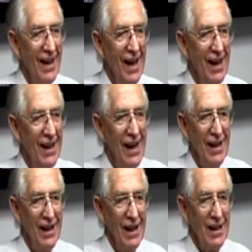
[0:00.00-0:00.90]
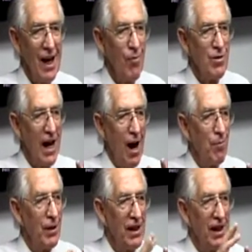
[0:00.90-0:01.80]
and then it comes
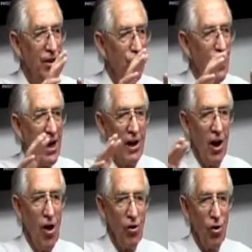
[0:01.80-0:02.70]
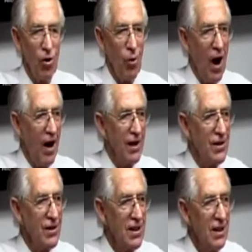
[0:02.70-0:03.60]
up and then you run it along all the
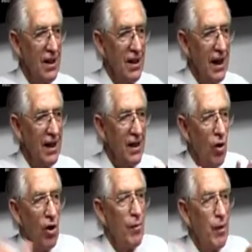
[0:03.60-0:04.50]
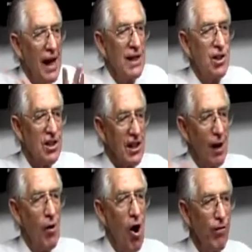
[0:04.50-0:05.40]
wires and all the branches
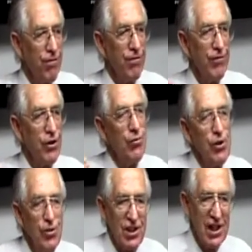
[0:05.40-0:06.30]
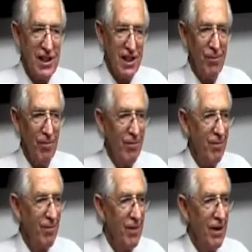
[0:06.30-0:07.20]
come off the root system.
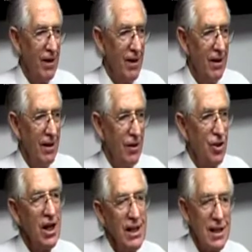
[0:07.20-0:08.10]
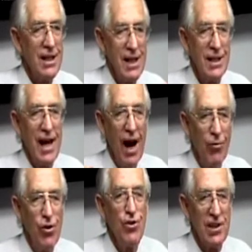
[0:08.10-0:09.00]
Jesus is our
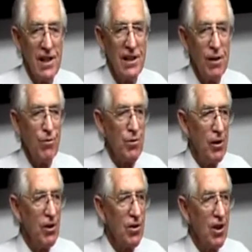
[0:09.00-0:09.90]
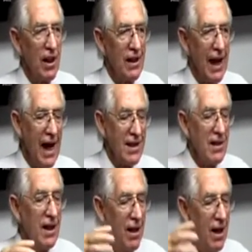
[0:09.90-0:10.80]
root system spiritually. Last
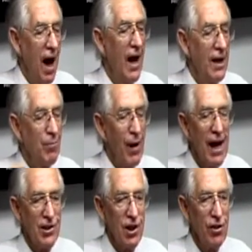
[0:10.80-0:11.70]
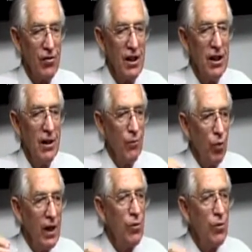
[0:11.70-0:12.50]
night at Passover, we